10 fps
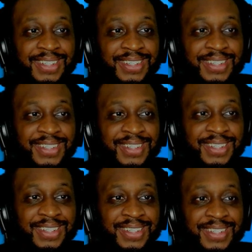
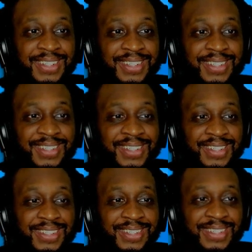
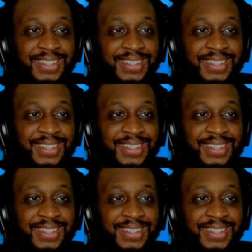Nobody speaks.